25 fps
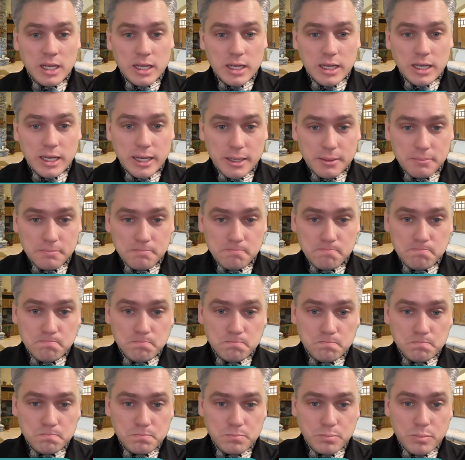
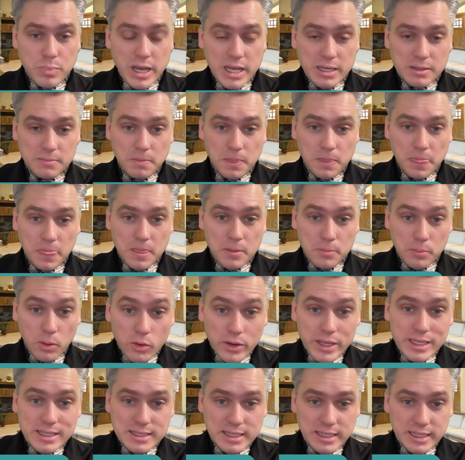But the
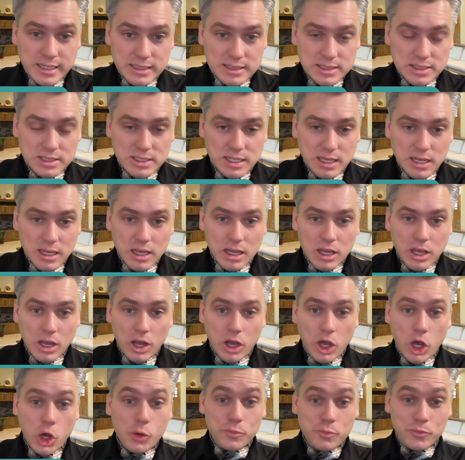point is,
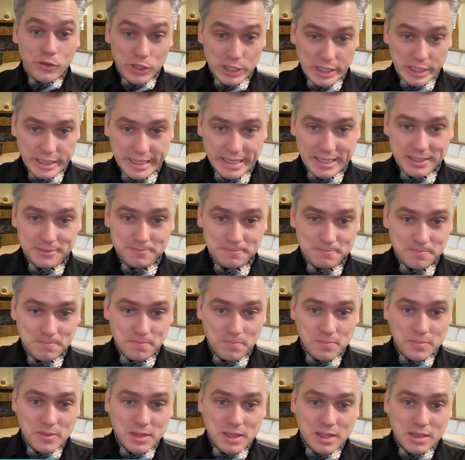hopefully,
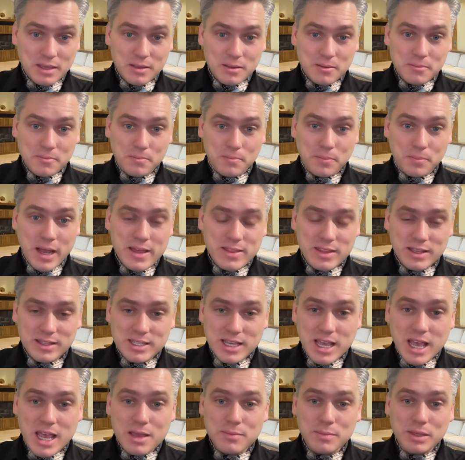by the
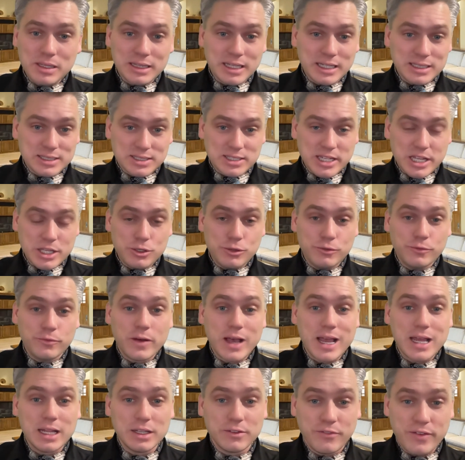time, let's say you
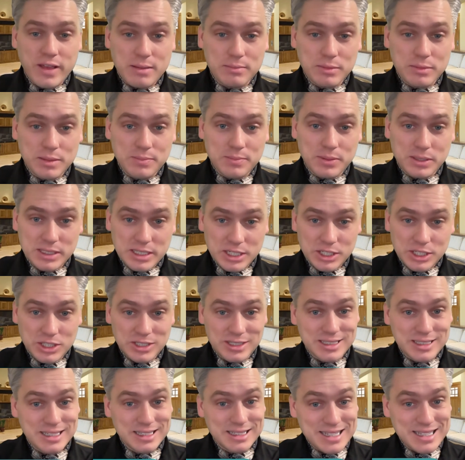file a family
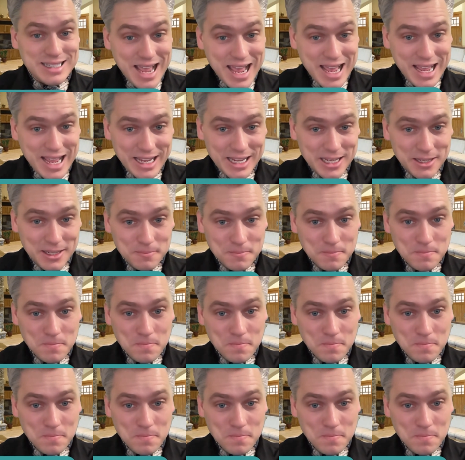petition today,